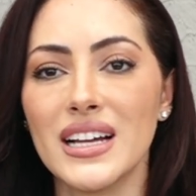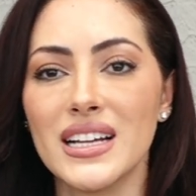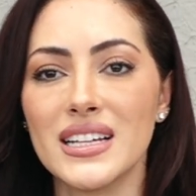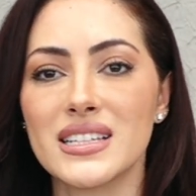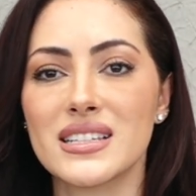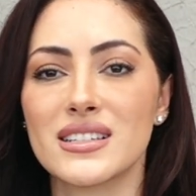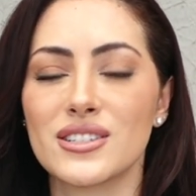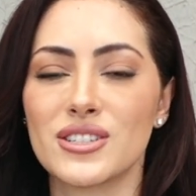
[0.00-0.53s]

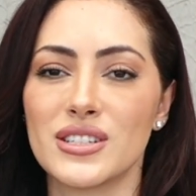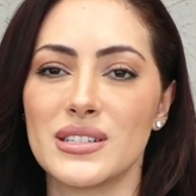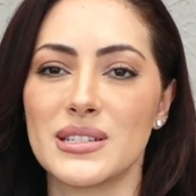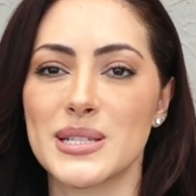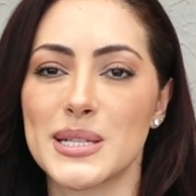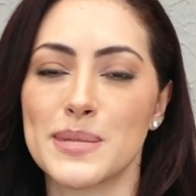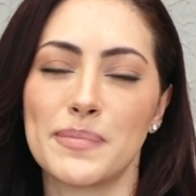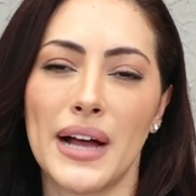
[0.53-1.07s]
He's such an
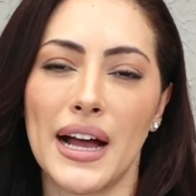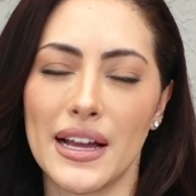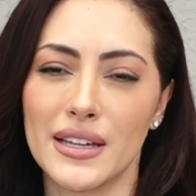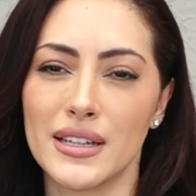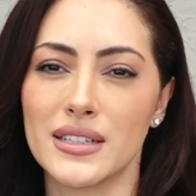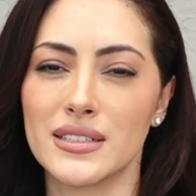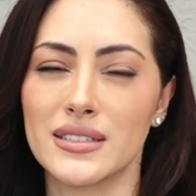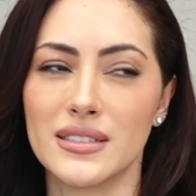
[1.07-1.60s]

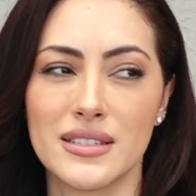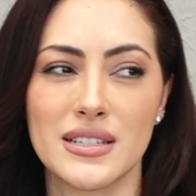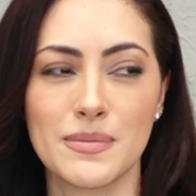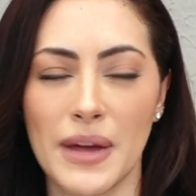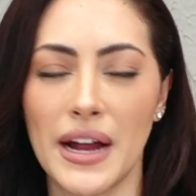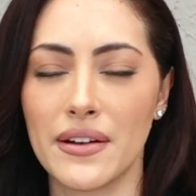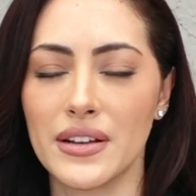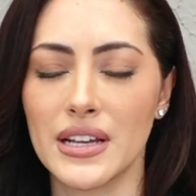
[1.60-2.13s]
inspire,
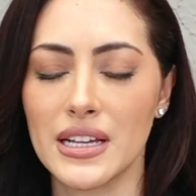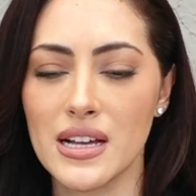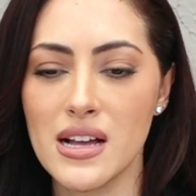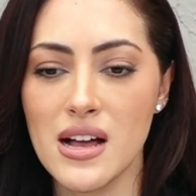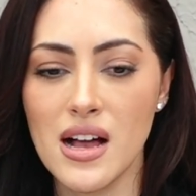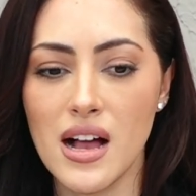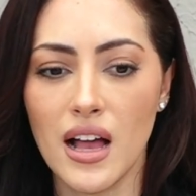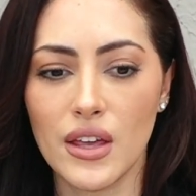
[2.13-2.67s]
inspiring
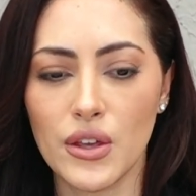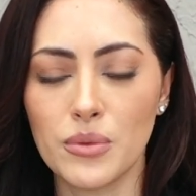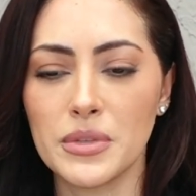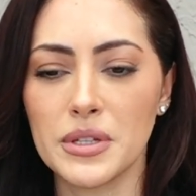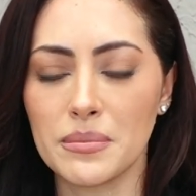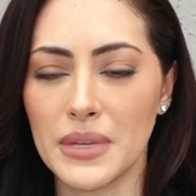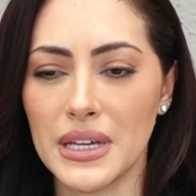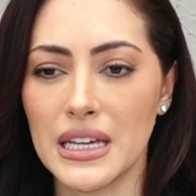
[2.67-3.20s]

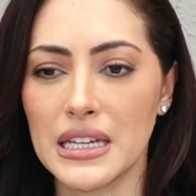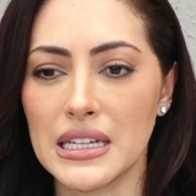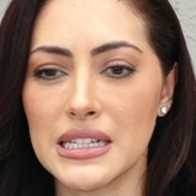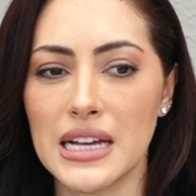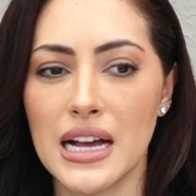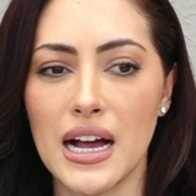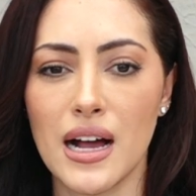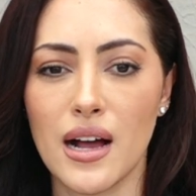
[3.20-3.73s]
human being.
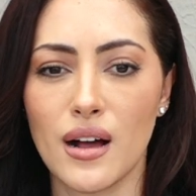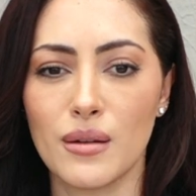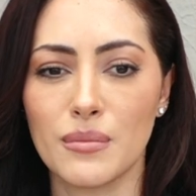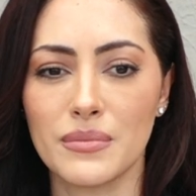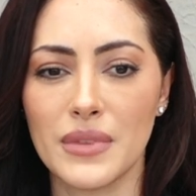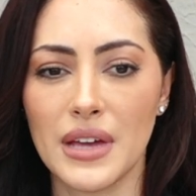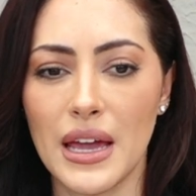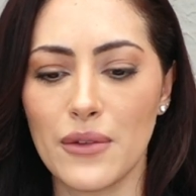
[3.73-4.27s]
Um,
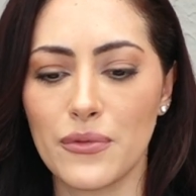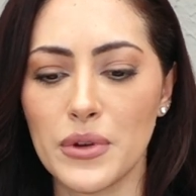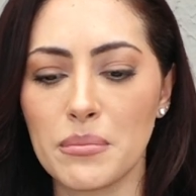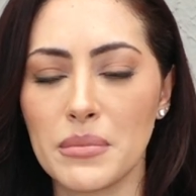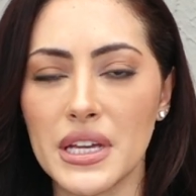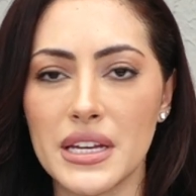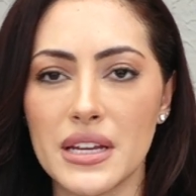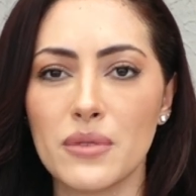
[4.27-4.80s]
every
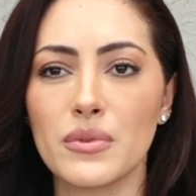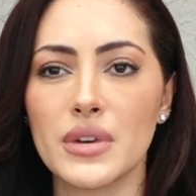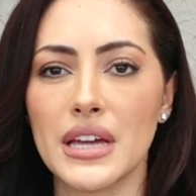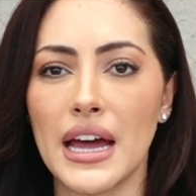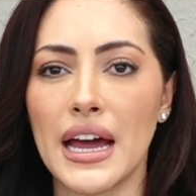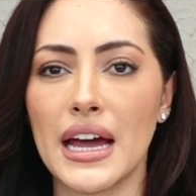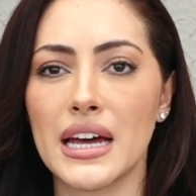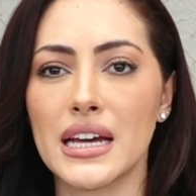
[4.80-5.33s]
meeting we
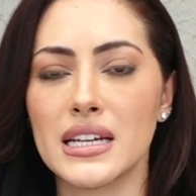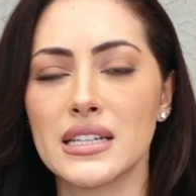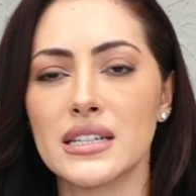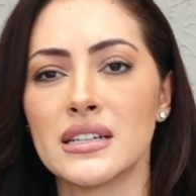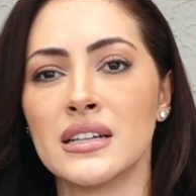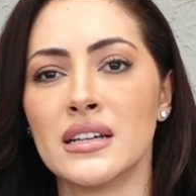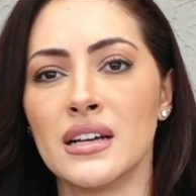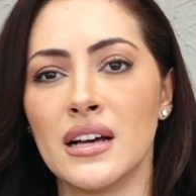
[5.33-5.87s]
had
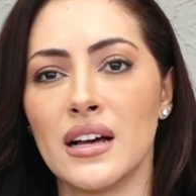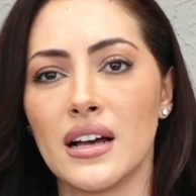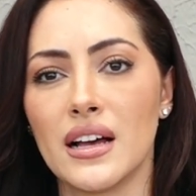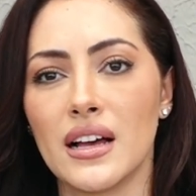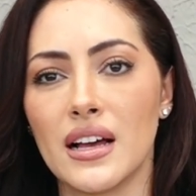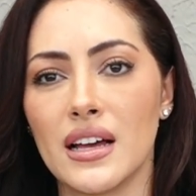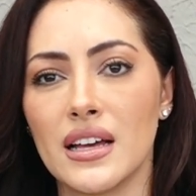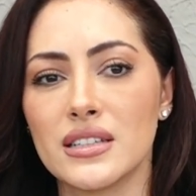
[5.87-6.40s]

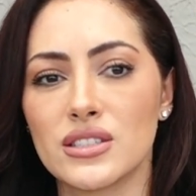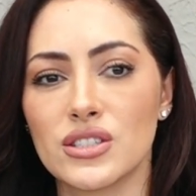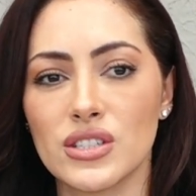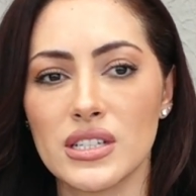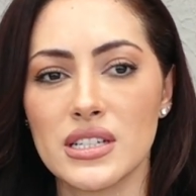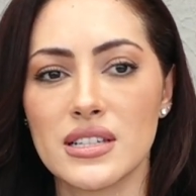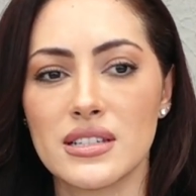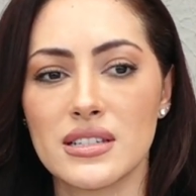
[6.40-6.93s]
is
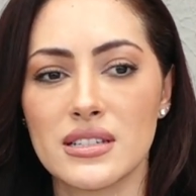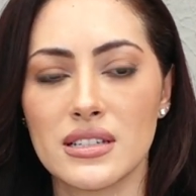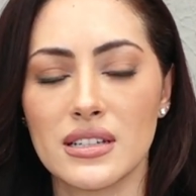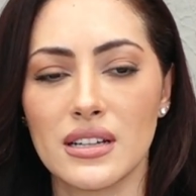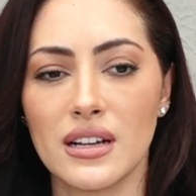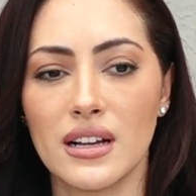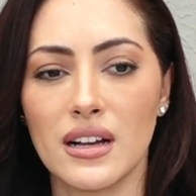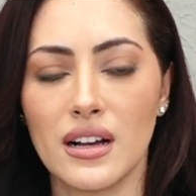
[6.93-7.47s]
just
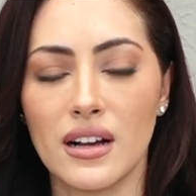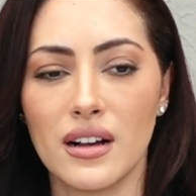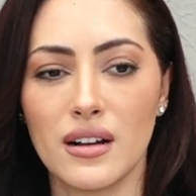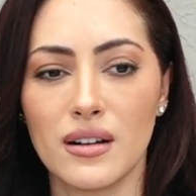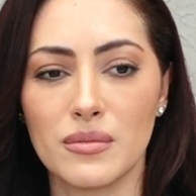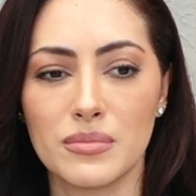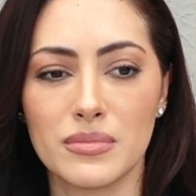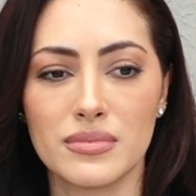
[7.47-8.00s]

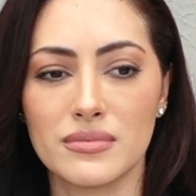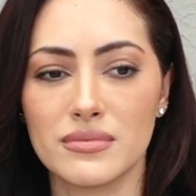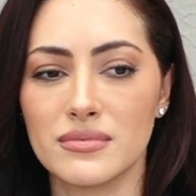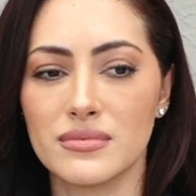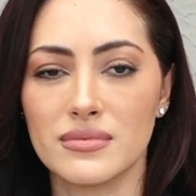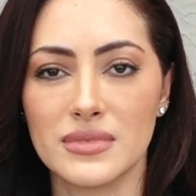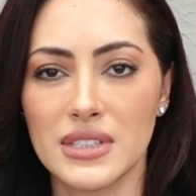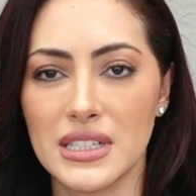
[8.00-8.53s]

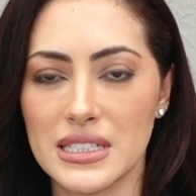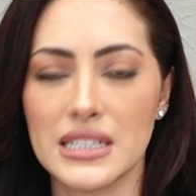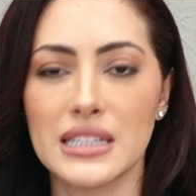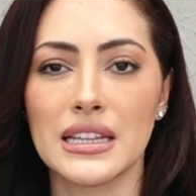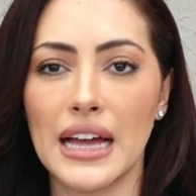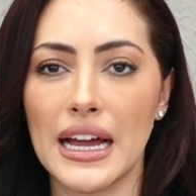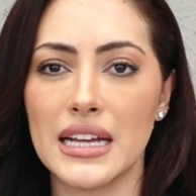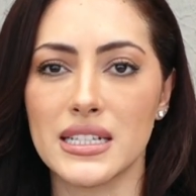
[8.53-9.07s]
a
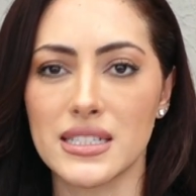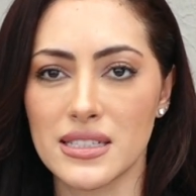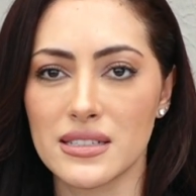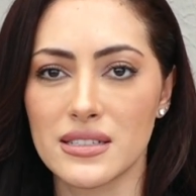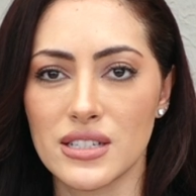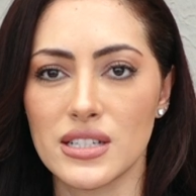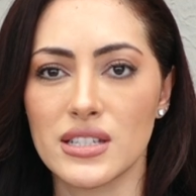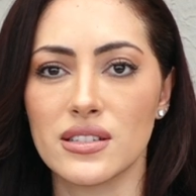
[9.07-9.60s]
delight,
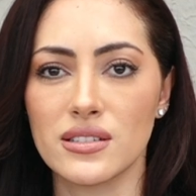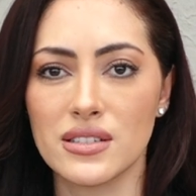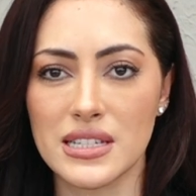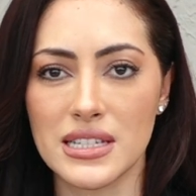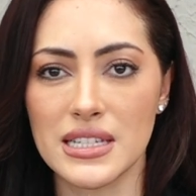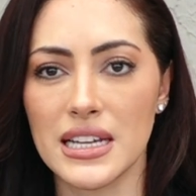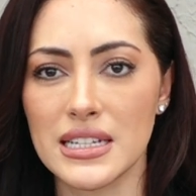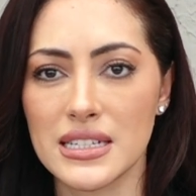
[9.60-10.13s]
just to
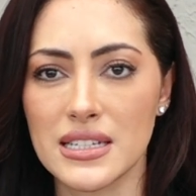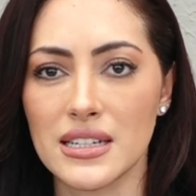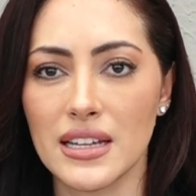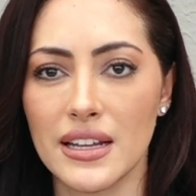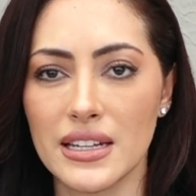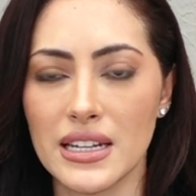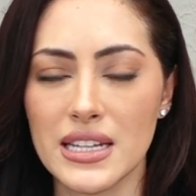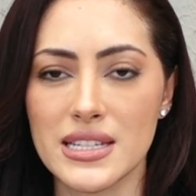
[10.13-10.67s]
sit
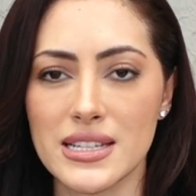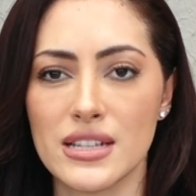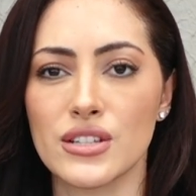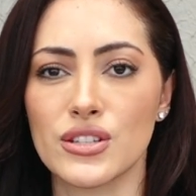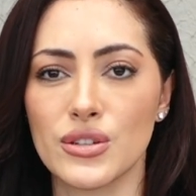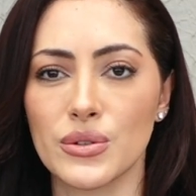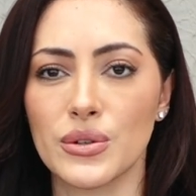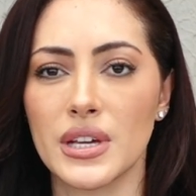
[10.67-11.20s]
and listen
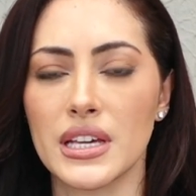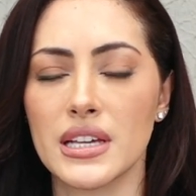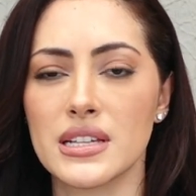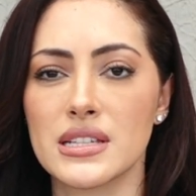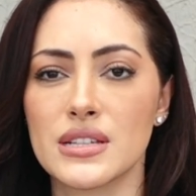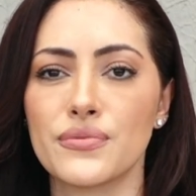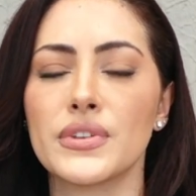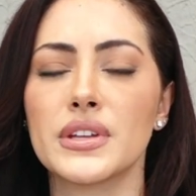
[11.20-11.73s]
to his
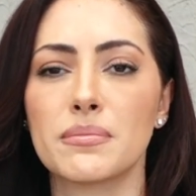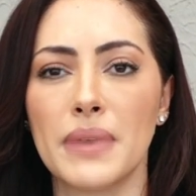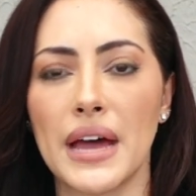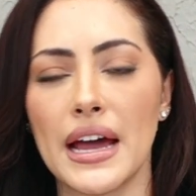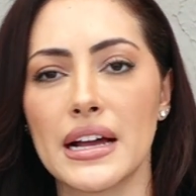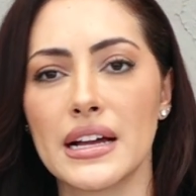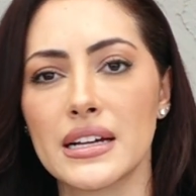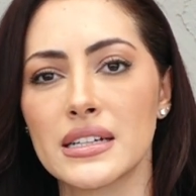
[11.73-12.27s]

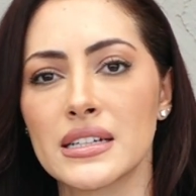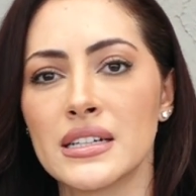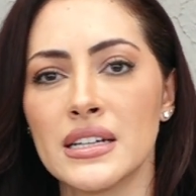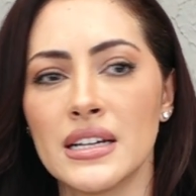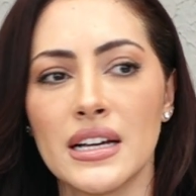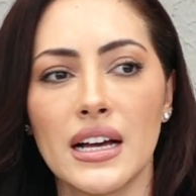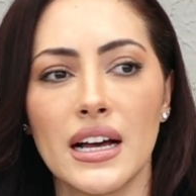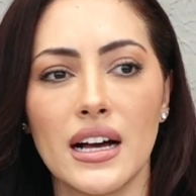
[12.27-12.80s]
feedback.
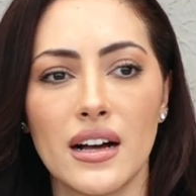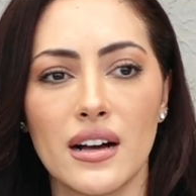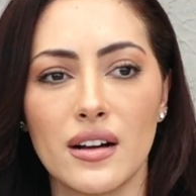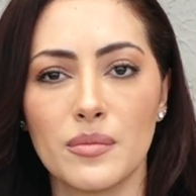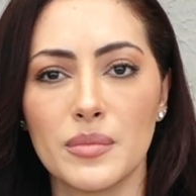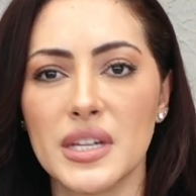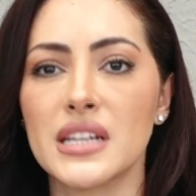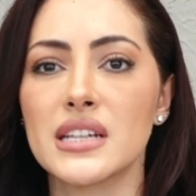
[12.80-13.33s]
Uh,
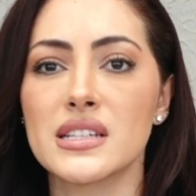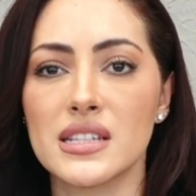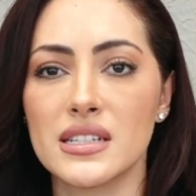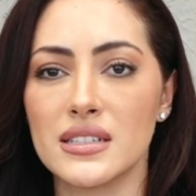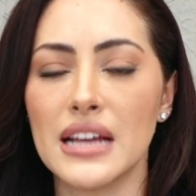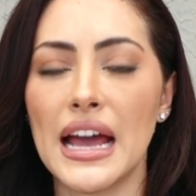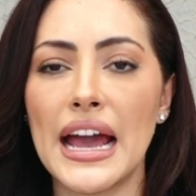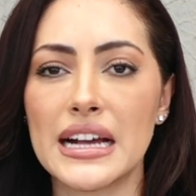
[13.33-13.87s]
it is
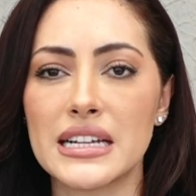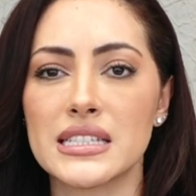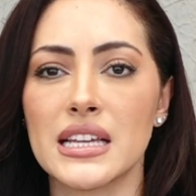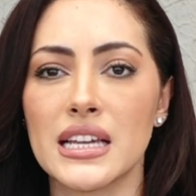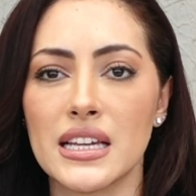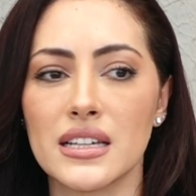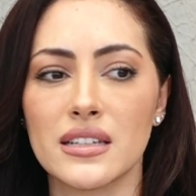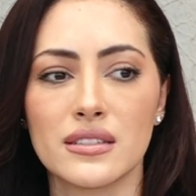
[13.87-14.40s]
an
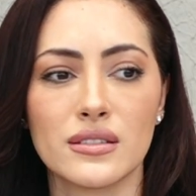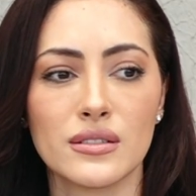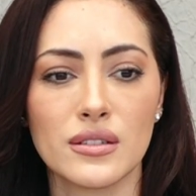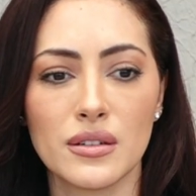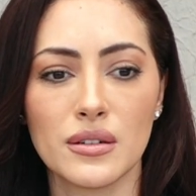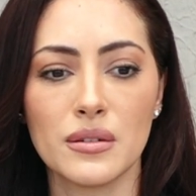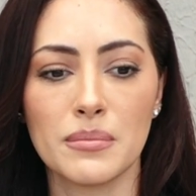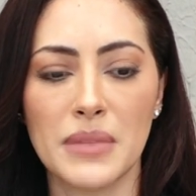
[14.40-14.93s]
acting
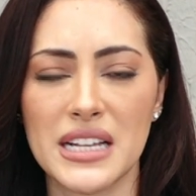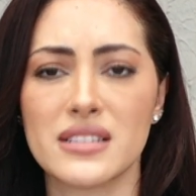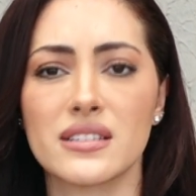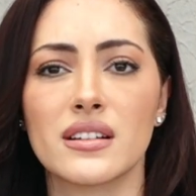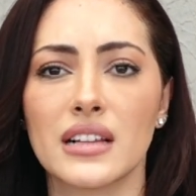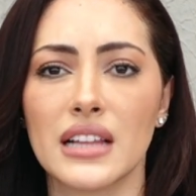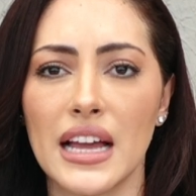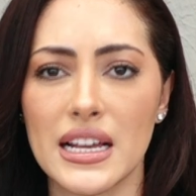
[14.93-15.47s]

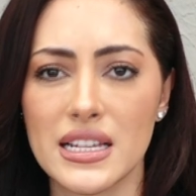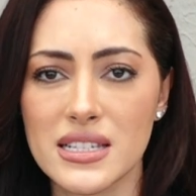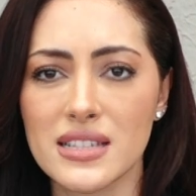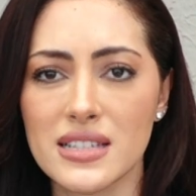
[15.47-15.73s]
masterclass